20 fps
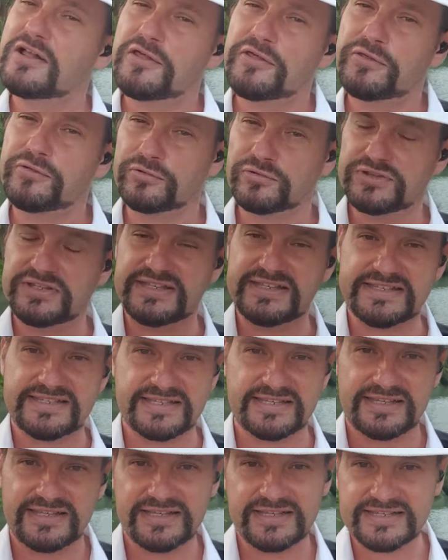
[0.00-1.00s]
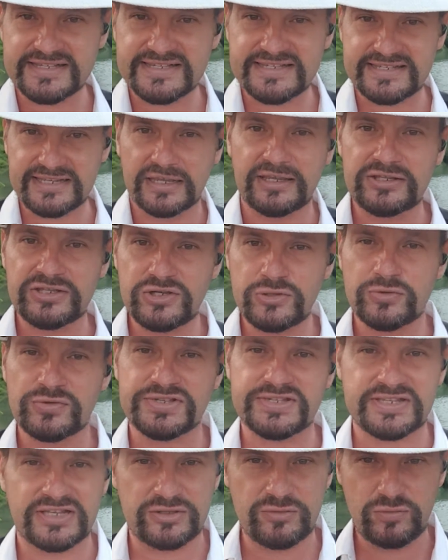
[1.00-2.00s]
through these
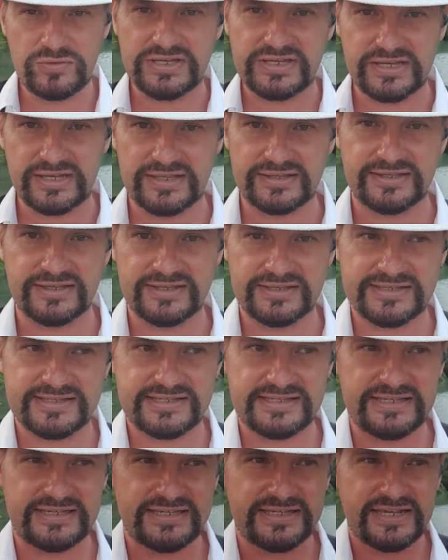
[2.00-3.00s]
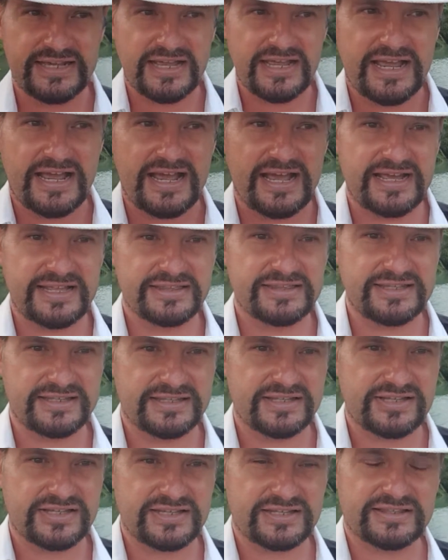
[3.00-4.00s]
statues that we can see. And
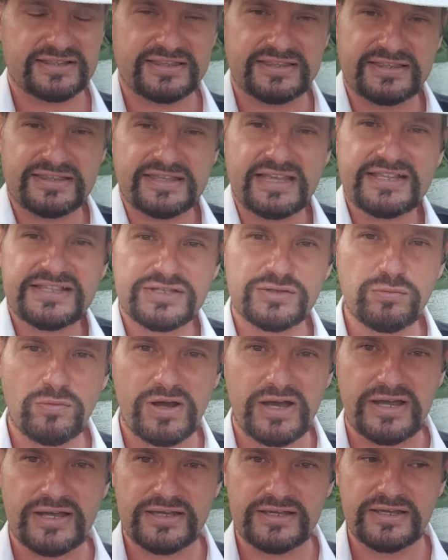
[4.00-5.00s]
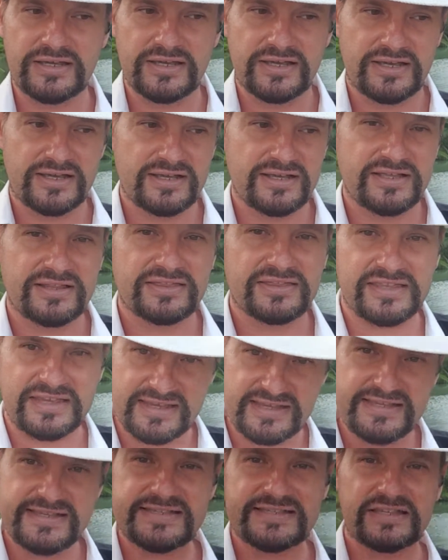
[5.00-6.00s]
that's why there
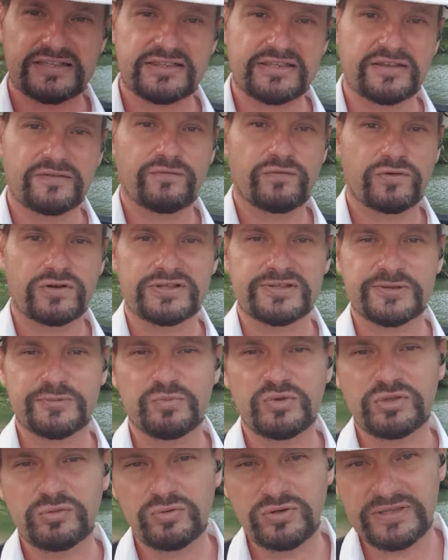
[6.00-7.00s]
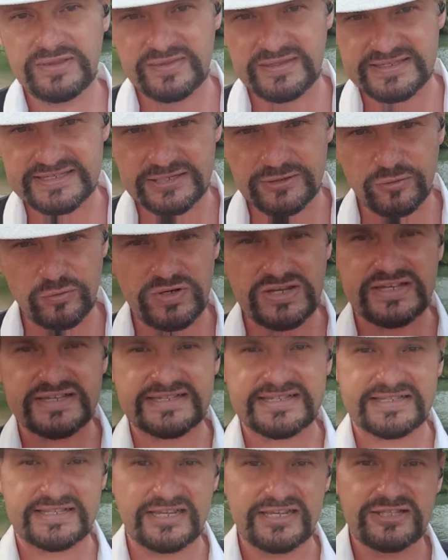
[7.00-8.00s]
is a difference between these Greek
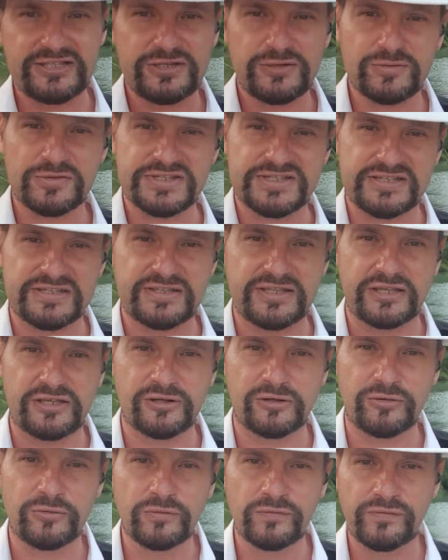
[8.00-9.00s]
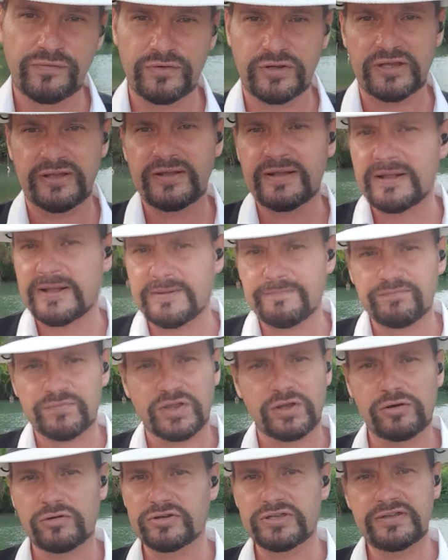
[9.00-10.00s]
statues in the Louvre
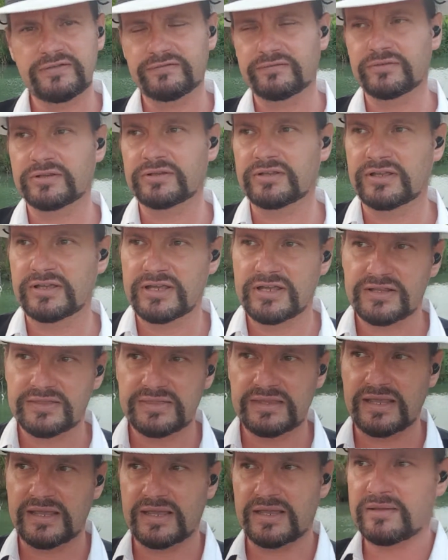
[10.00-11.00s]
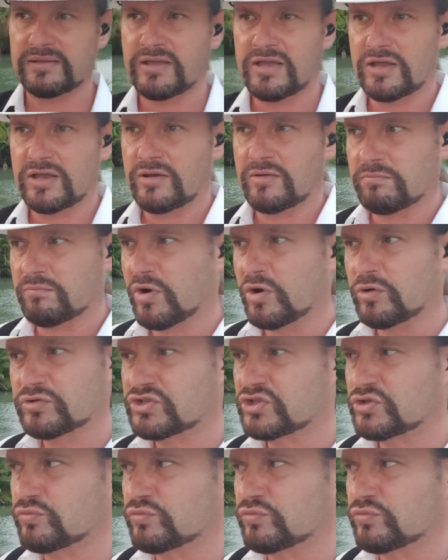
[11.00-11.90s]
or even the most